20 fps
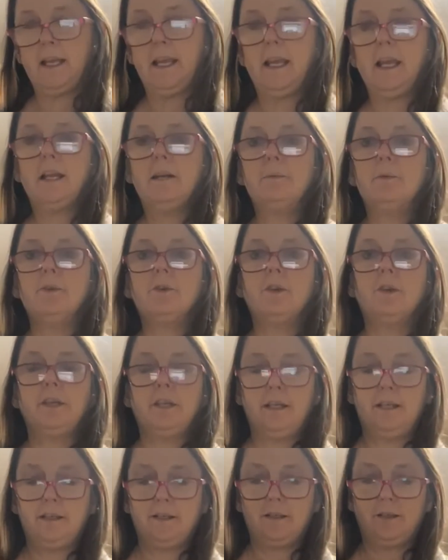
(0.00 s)
animal
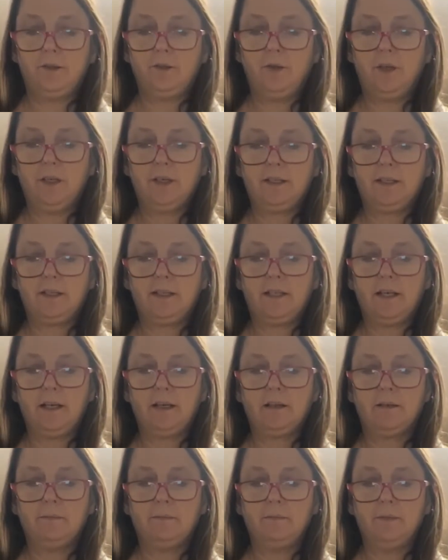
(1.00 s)
cookies, you can
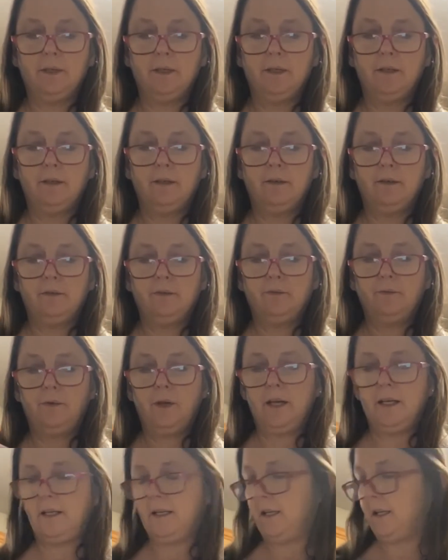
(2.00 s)
stick them
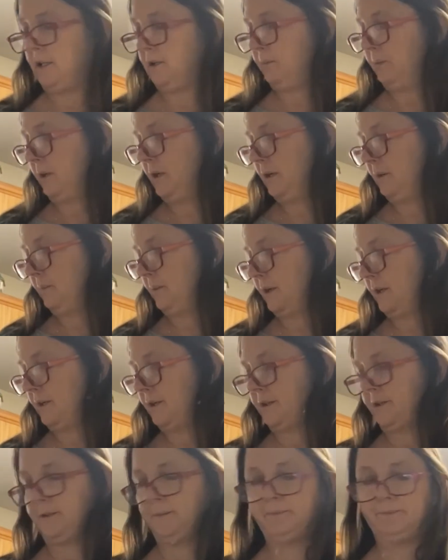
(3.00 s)
right in the peanut
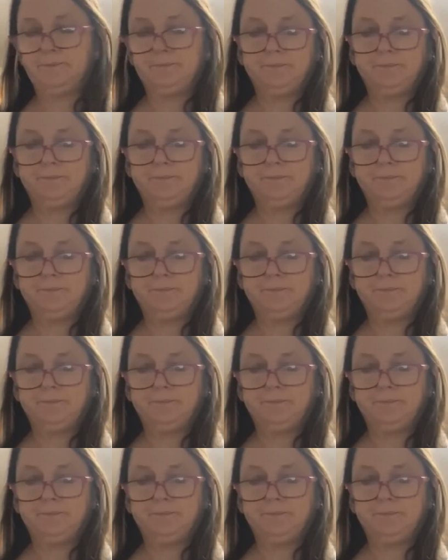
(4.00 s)
butter.